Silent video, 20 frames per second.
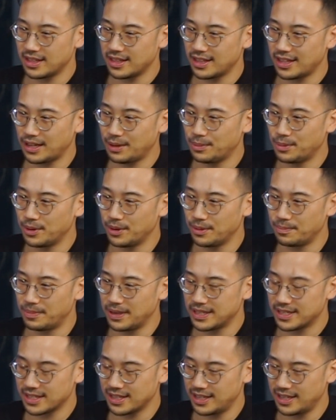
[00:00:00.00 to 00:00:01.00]
they were
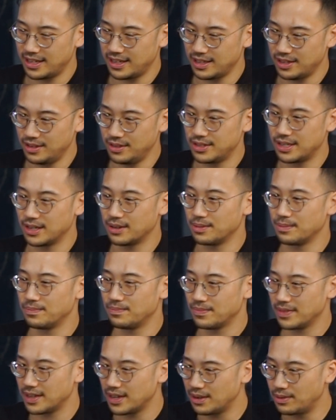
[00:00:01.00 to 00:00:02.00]
basically using
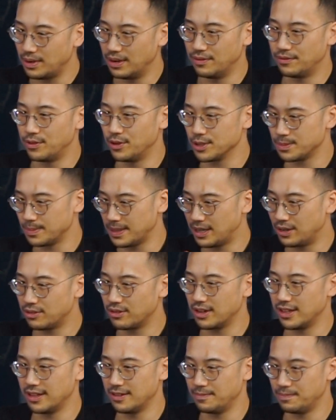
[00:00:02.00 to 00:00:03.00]
a reinforcement
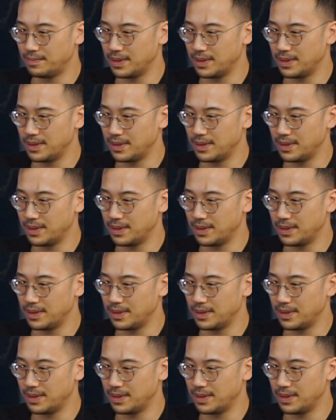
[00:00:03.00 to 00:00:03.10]
algorithm,